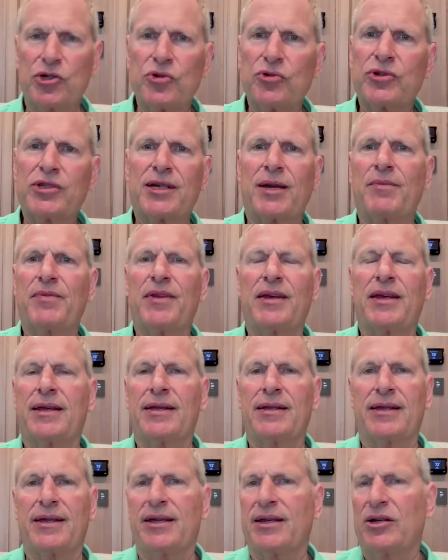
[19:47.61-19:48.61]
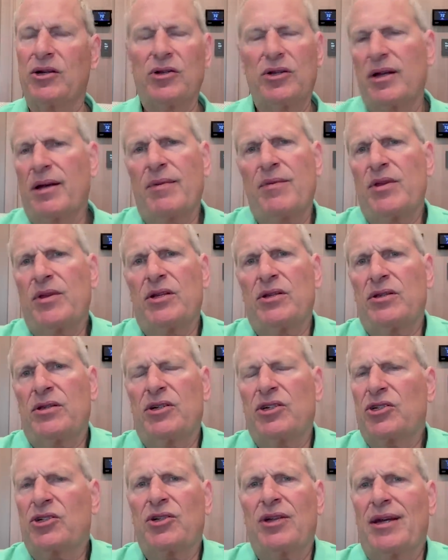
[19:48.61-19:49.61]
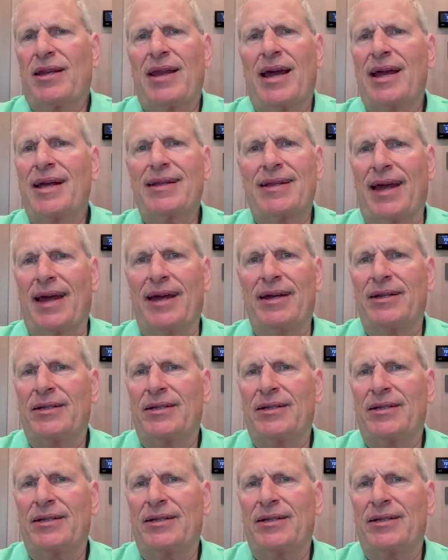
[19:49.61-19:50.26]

do something illegal. I mean, they're just not like that.